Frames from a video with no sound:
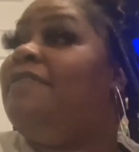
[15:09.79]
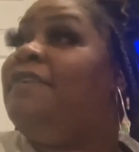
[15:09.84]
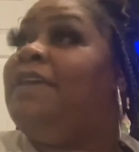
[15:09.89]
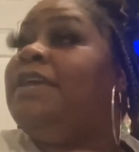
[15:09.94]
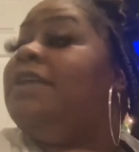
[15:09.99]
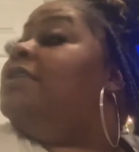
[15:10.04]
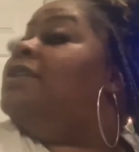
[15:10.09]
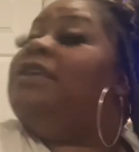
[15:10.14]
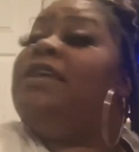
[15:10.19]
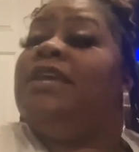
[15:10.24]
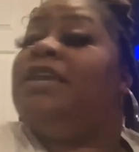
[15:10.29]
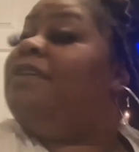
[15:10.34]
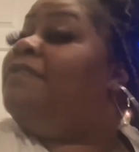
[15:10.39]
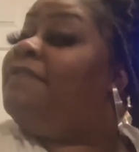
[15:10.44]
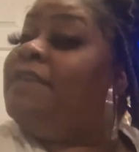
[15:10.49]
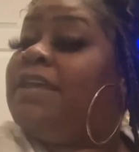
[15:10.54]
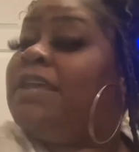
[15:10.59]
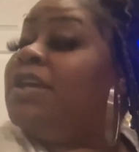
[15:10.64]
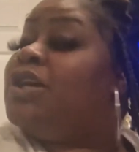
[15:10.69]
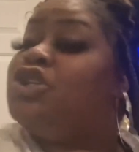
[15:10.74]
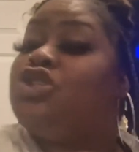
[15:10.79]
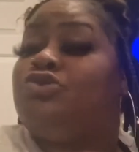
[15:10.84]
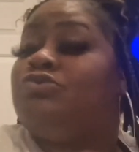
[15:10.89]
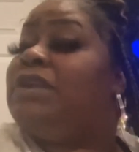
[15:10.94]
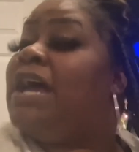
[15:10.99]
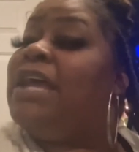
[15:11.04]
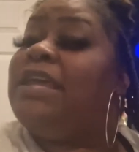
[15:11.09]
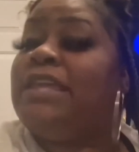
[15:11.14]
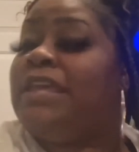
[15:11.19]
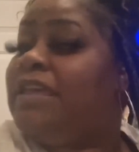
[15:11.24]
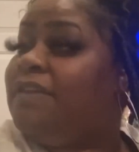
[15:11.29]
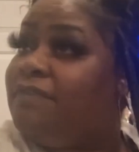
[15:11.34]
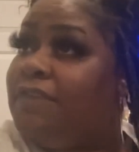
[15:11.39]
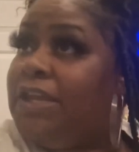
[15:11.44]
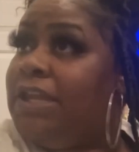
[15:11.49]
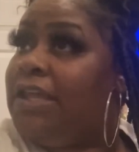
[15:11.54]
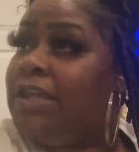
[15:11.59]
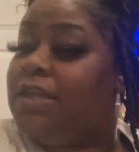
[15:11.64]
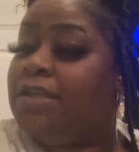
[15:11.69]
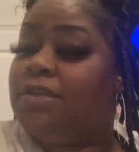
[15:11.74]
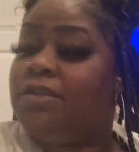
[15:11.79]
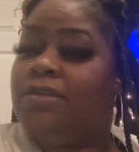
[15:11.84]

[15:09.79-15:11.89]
it. Give it, because you're not giving it.